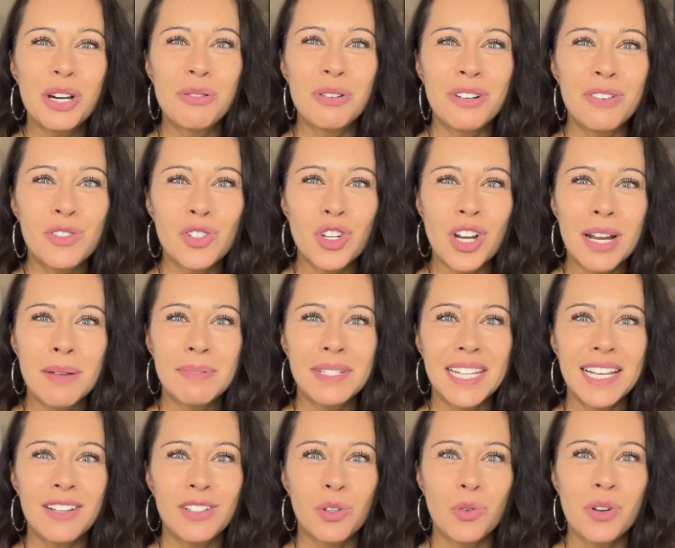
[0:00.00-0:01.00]
owner of Straight Up
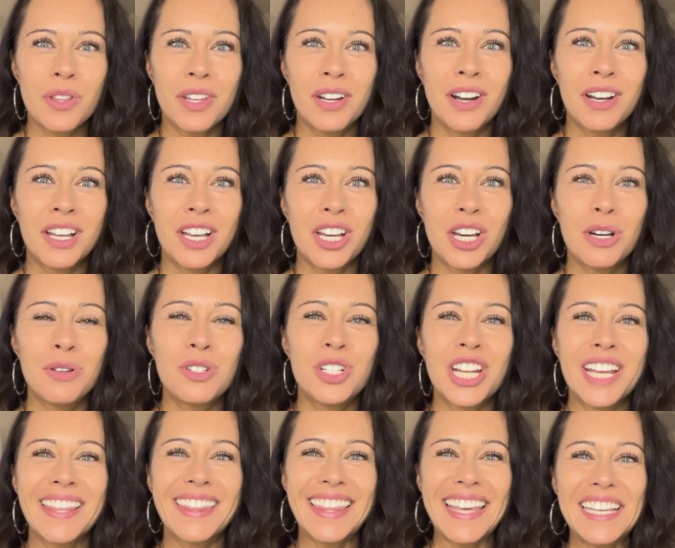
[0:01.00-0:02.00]
Sales Orthodontic
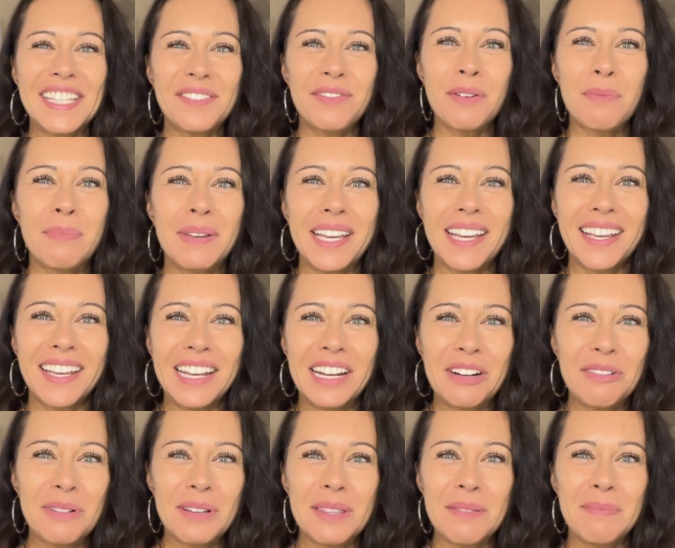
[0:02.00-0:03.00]
Coaching. Thanks for being
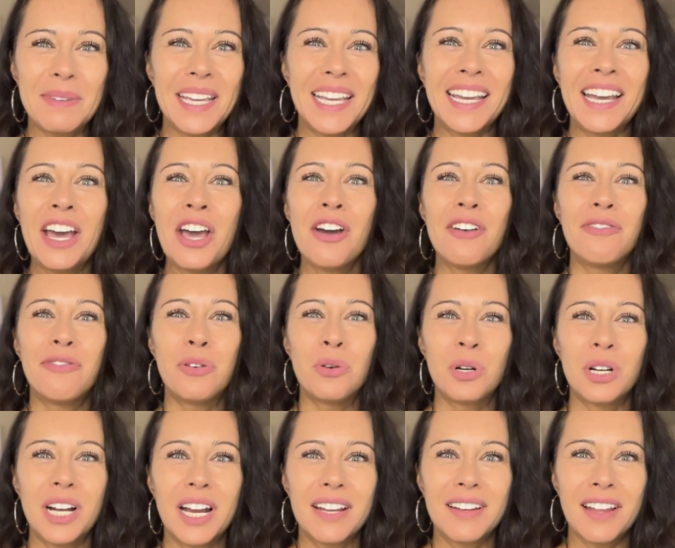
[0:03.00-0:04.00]
here with me
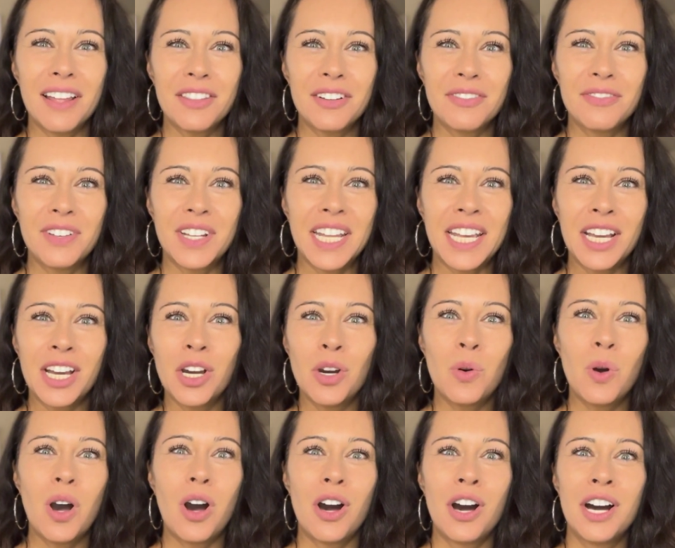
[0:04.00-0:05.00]
for another
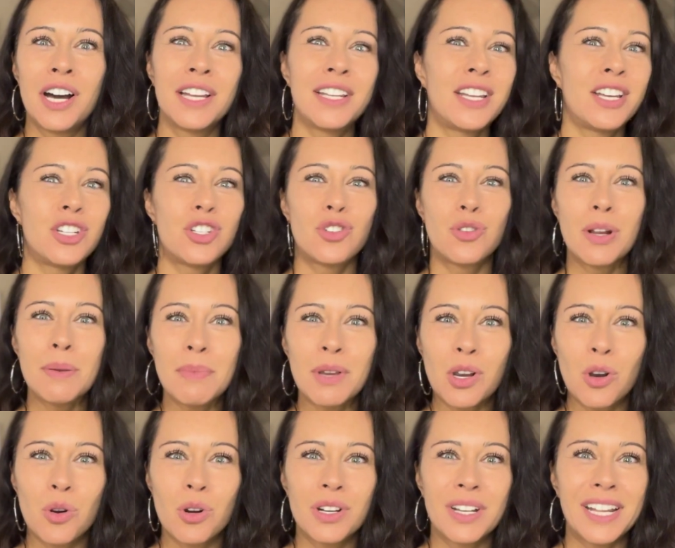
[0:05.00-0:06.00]
video on treatment
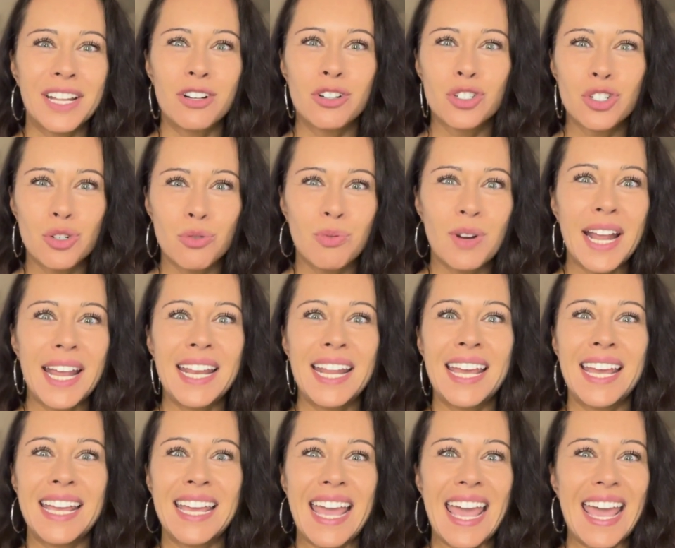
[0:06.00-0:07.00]
coordinator
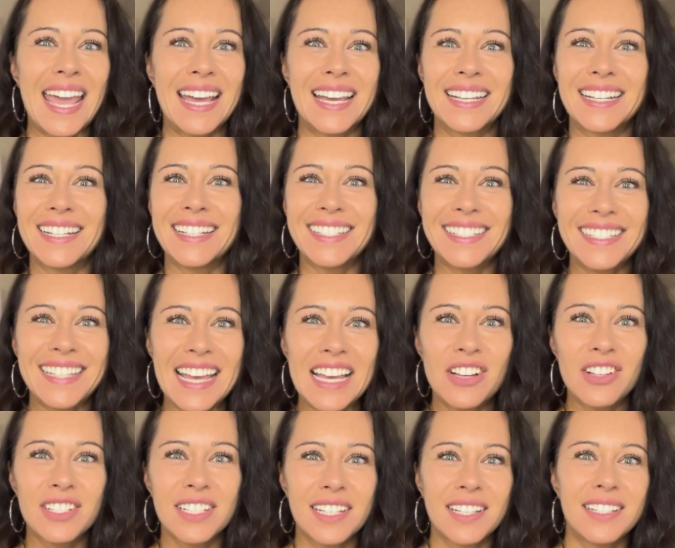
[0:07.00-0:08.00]
training and
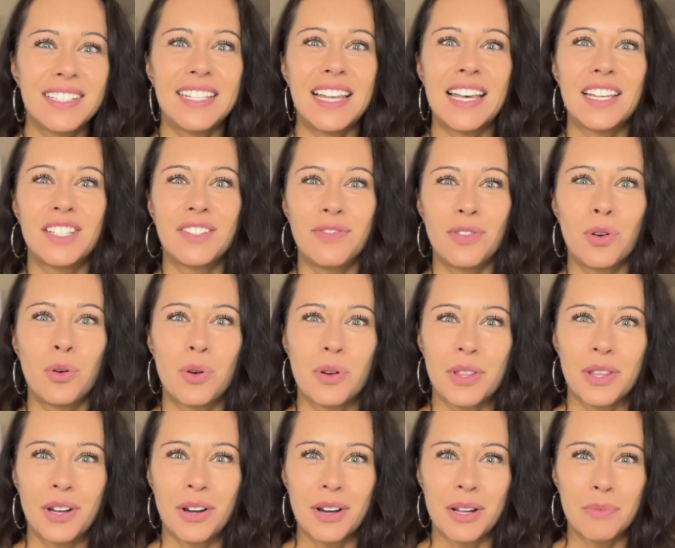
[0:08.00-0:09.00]
sales success for
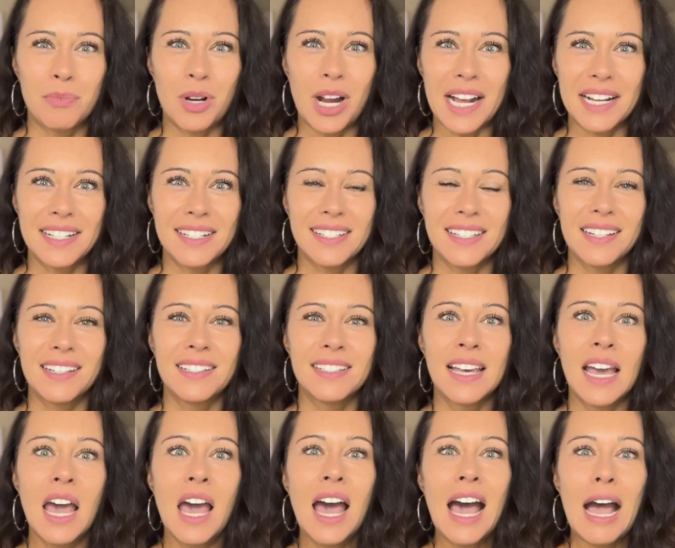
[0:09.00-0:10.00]
orthodontic practices.
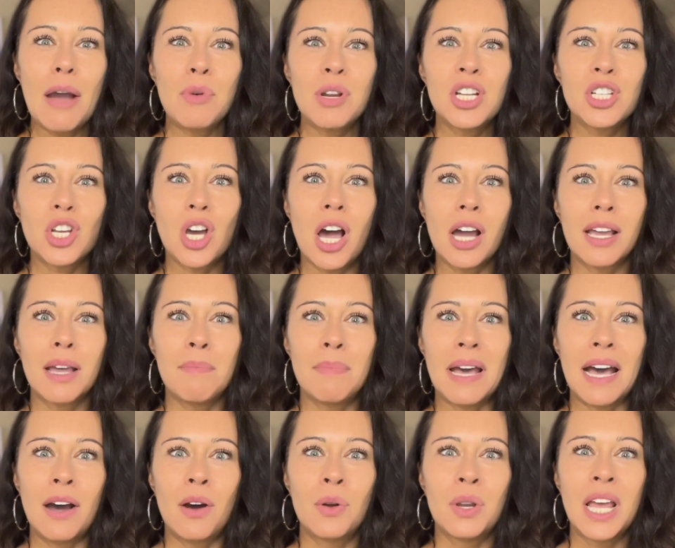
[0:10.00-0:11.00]
I want to talk
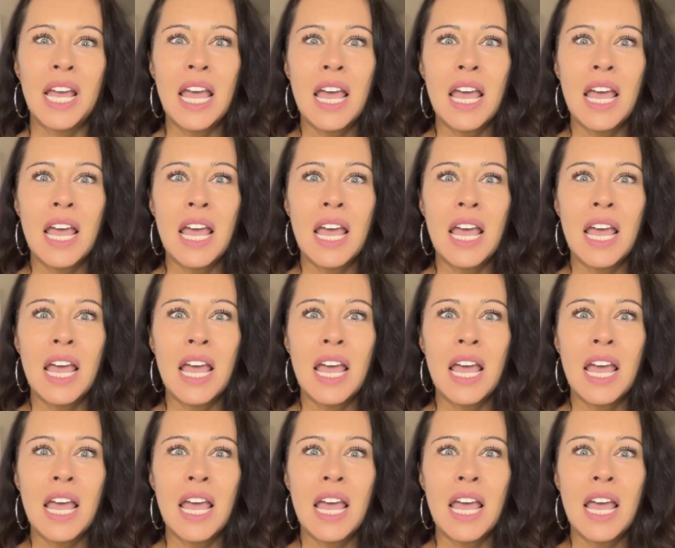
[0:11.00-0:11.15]
about